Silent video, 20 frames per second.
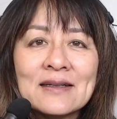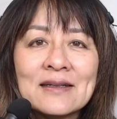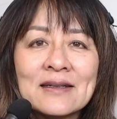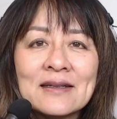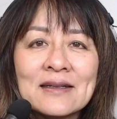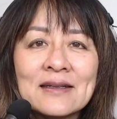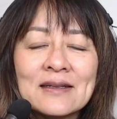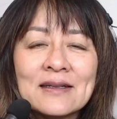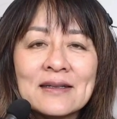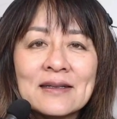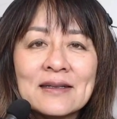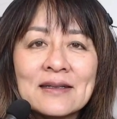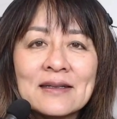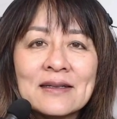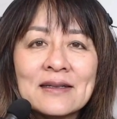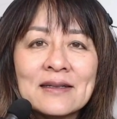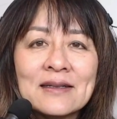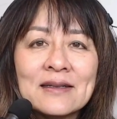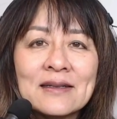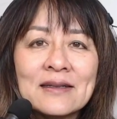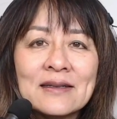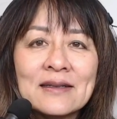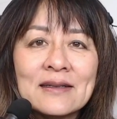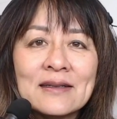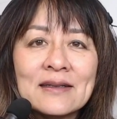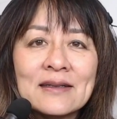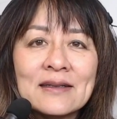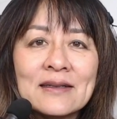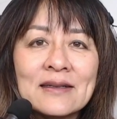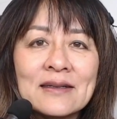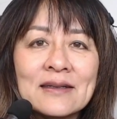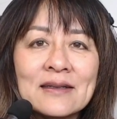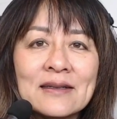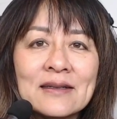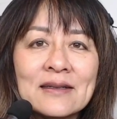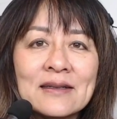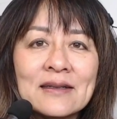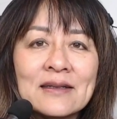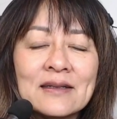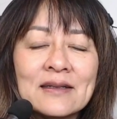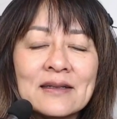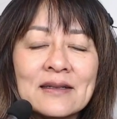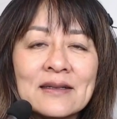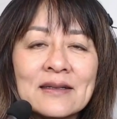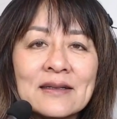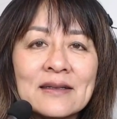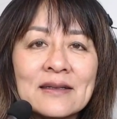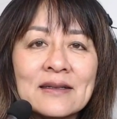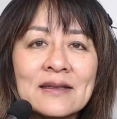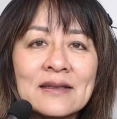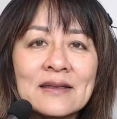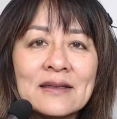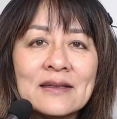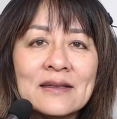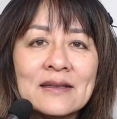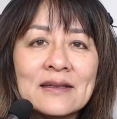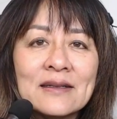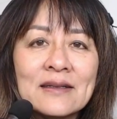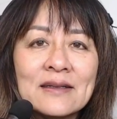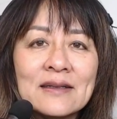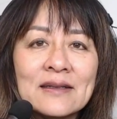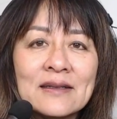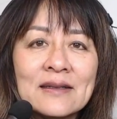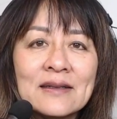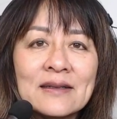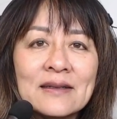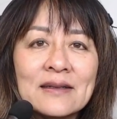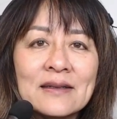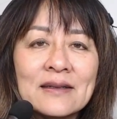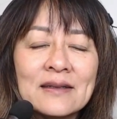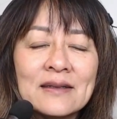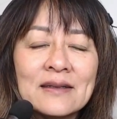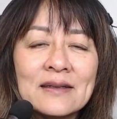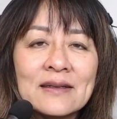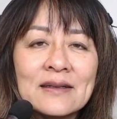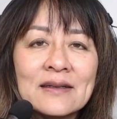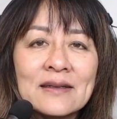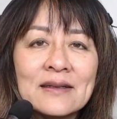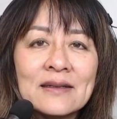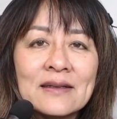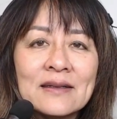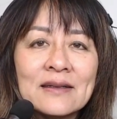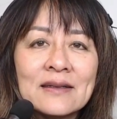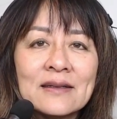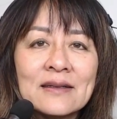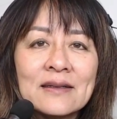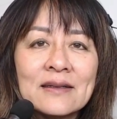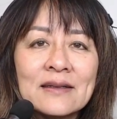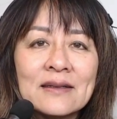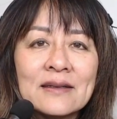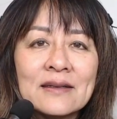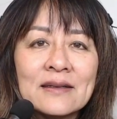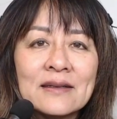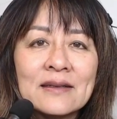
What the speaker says: (silent)